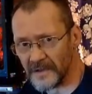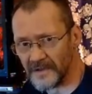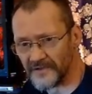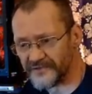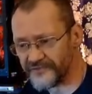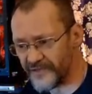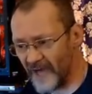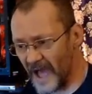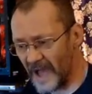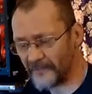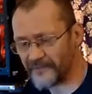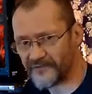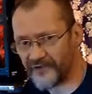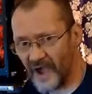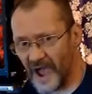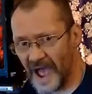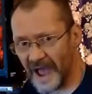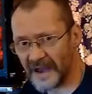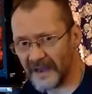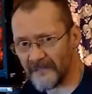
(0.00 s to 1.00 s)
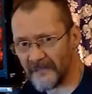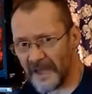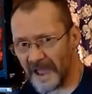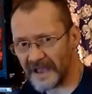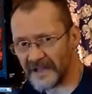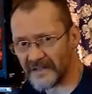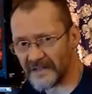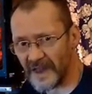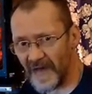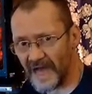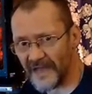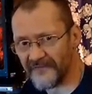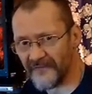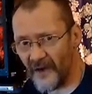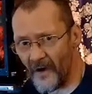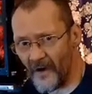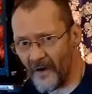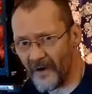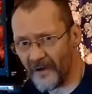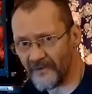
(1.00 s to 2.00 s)
Stop trying to make life
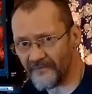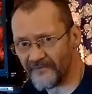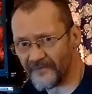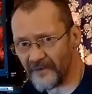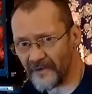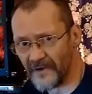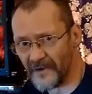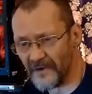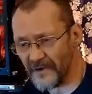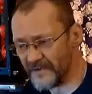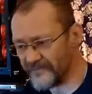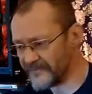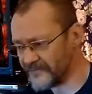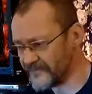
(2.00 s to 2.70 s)
hard for us.